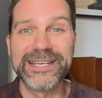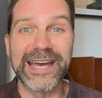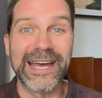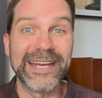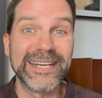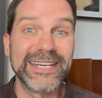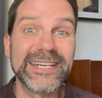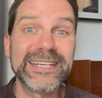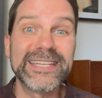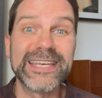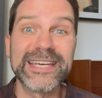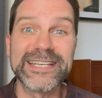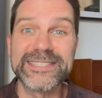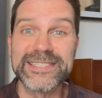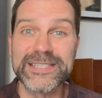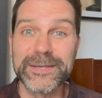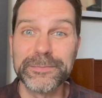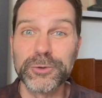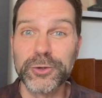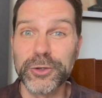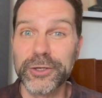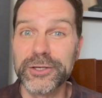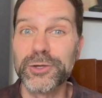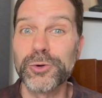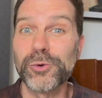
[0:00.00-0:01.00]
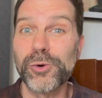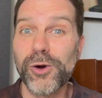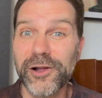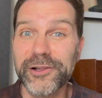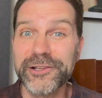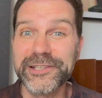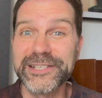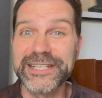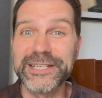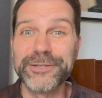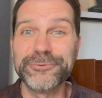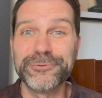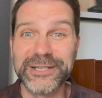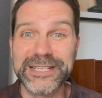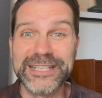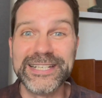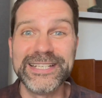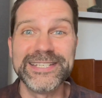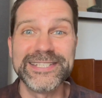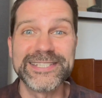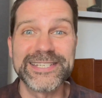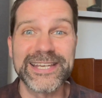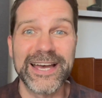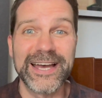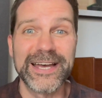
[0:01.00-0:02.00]
I did get some good quality
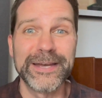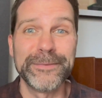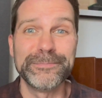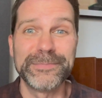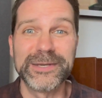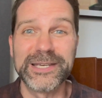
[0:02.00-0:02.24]
reading time